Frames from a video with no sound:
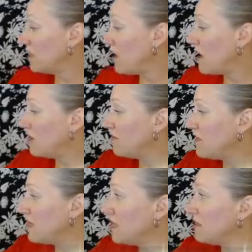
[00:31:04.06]
all of
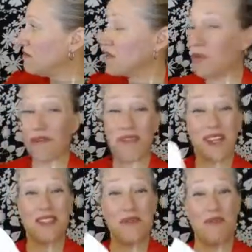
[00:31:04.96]
the sort of
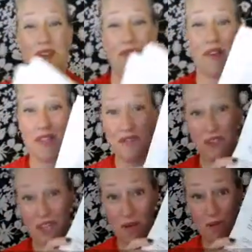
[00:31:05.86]
things that we've covered in this
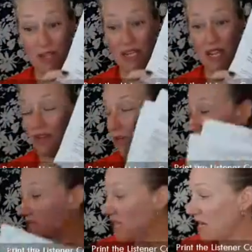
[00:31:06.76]
video printed out in a
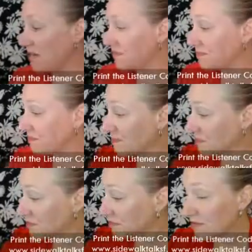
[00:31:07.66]
printout,
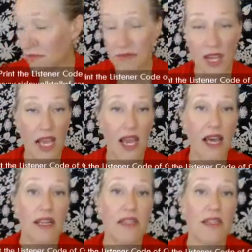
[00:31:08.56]

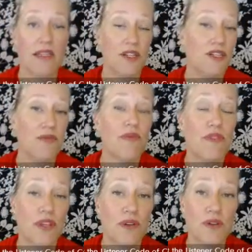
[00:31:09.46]
and it's good to
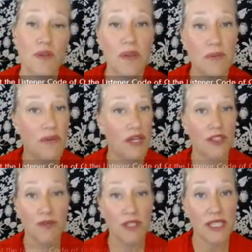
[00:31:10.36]
review. Some people
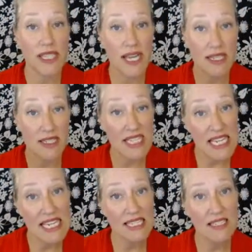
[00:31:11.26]
actually really like
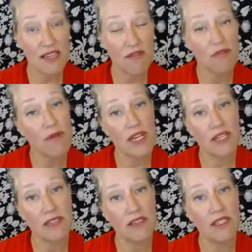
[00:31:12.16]
seeing stuff
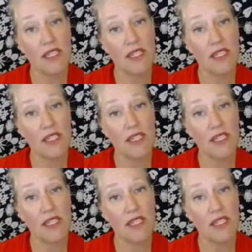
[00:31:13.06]
written.